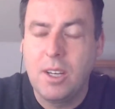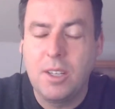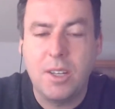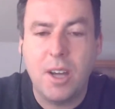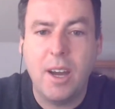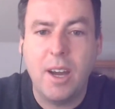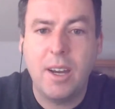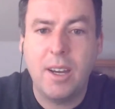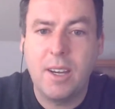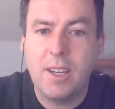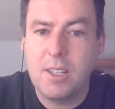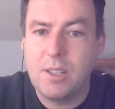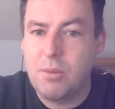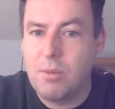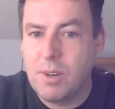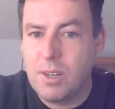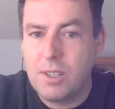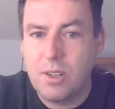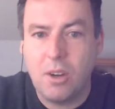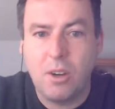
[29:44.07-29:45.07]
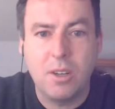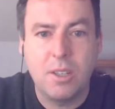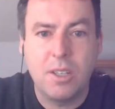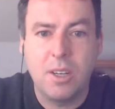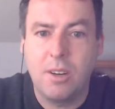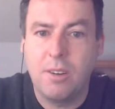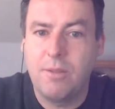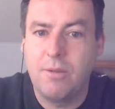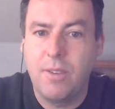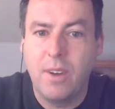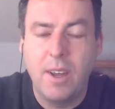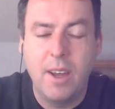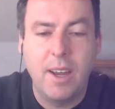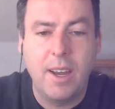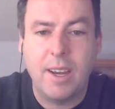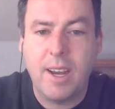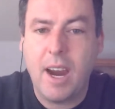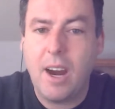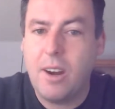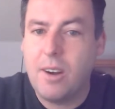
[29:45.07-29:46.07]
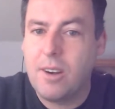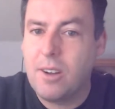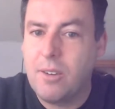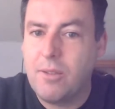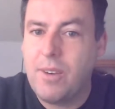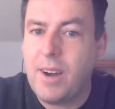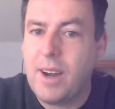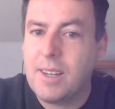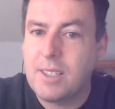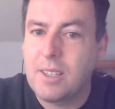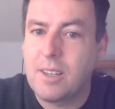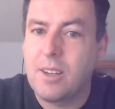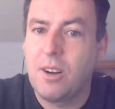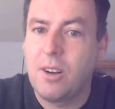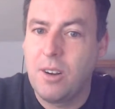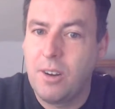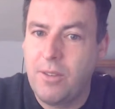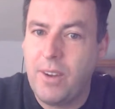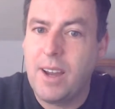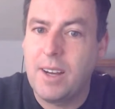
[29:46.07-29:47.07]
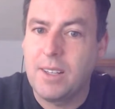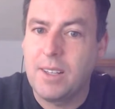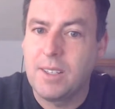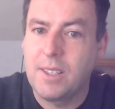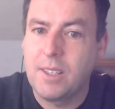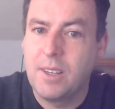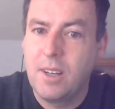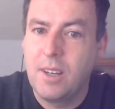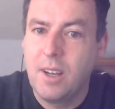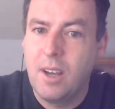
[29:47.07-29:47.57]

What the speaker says: dying as a result of a cardiovascular event,